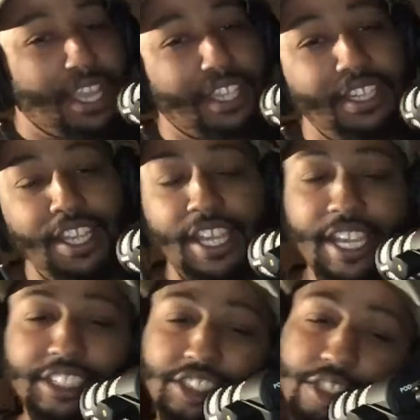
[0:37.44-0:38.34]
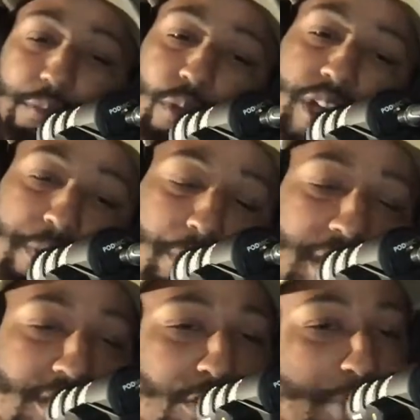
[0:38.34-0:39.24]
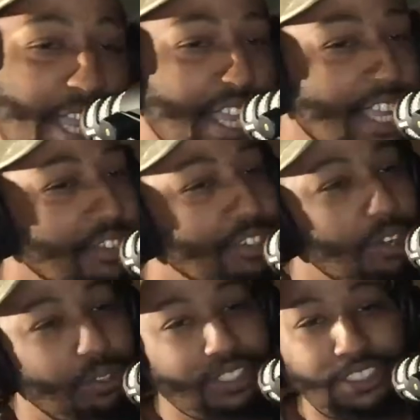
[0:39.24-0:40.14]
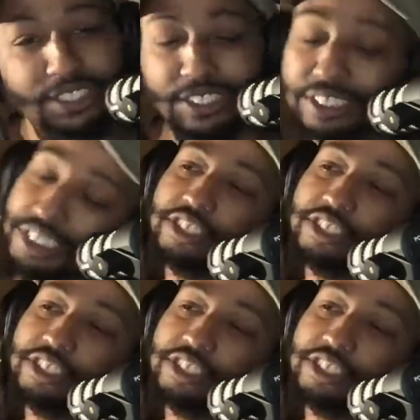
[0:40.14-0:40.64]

man. It's your boy Beano, man. And you know this is